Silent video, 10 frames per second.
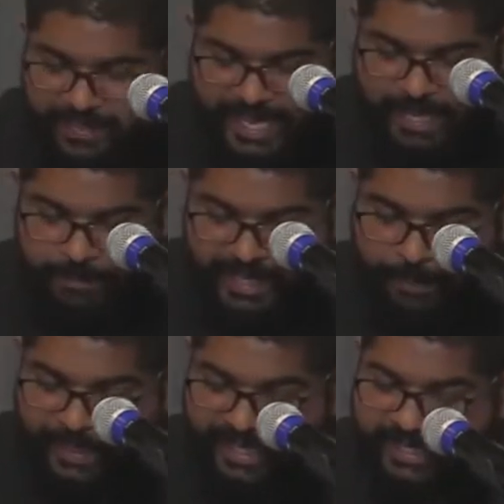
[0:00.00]
they
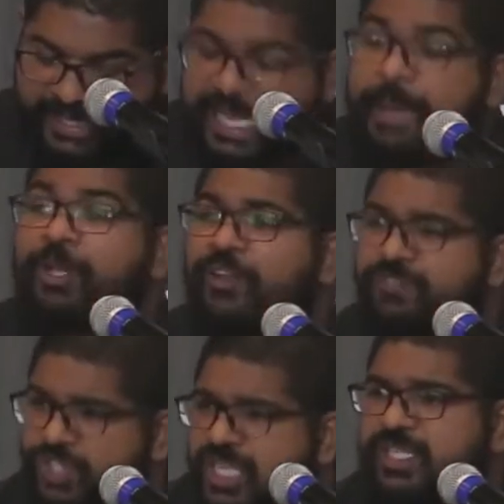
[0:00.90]
becoming a disciple
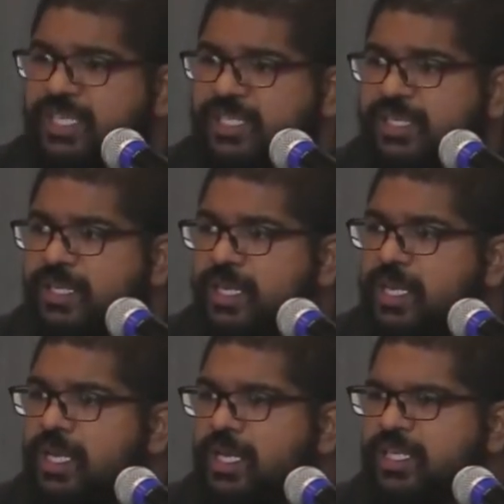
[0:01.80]
of Jesus
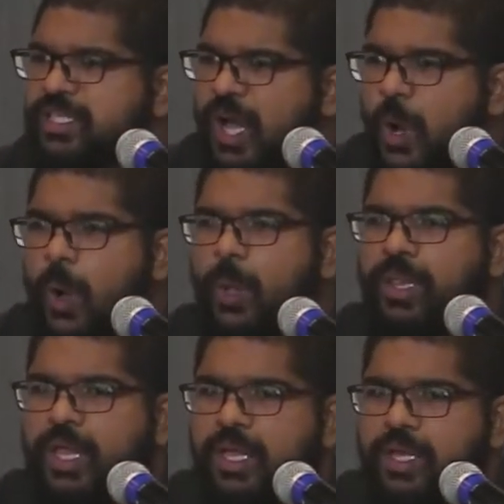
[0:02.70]
is a
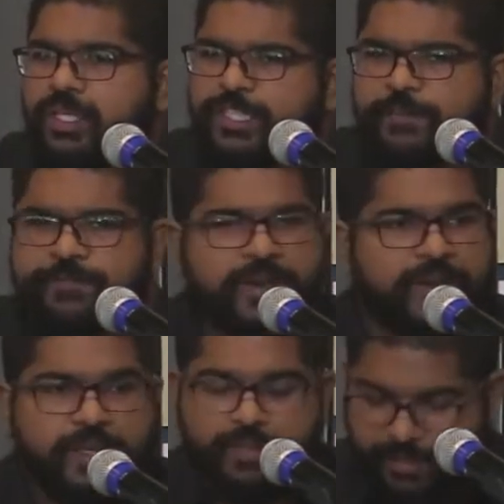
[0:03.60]
whole
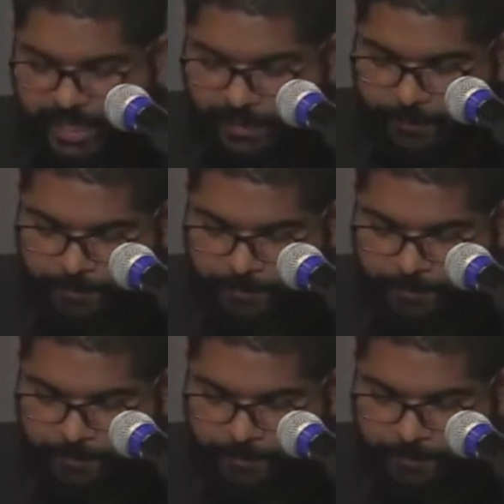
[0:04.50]
different thing.